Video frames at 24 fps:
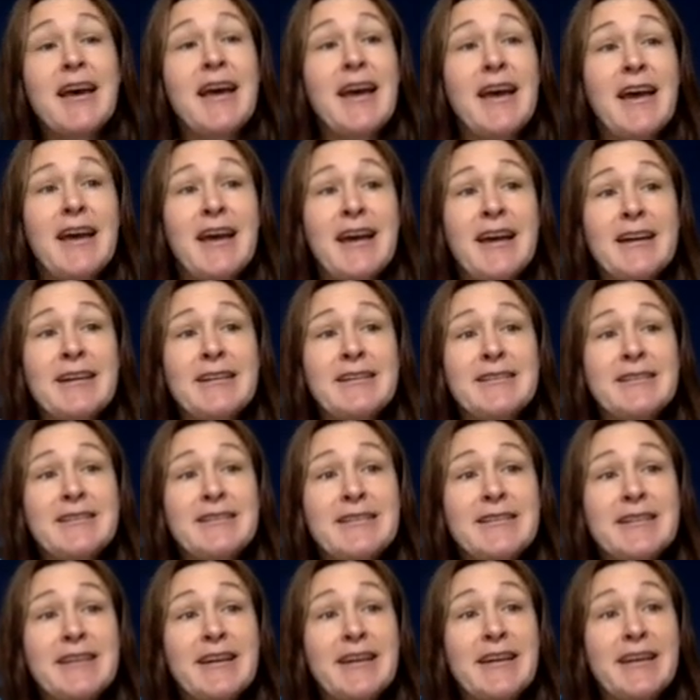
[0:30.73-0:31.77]

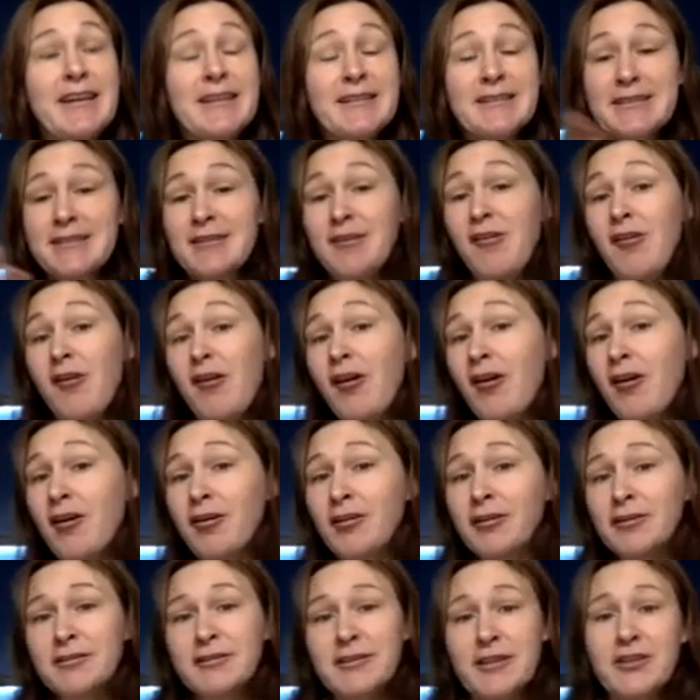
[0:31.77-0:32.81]
and it's
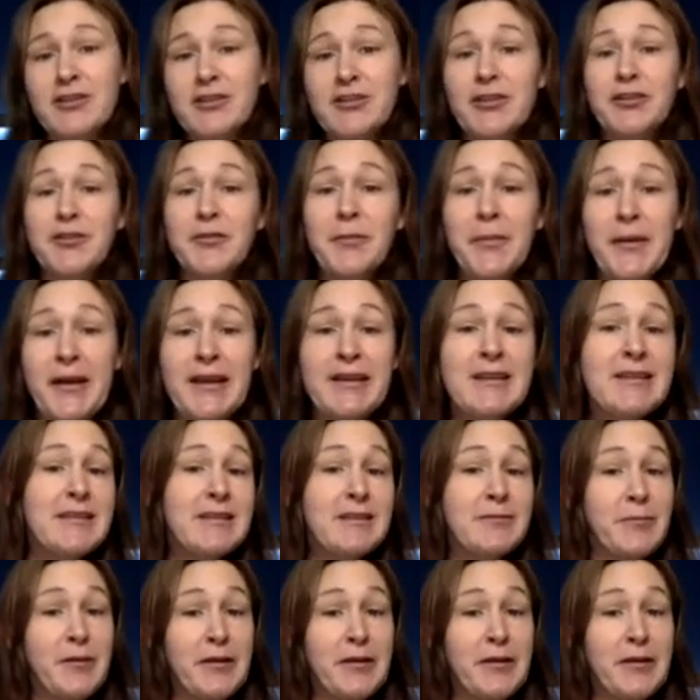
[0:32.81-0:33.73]
all digital based.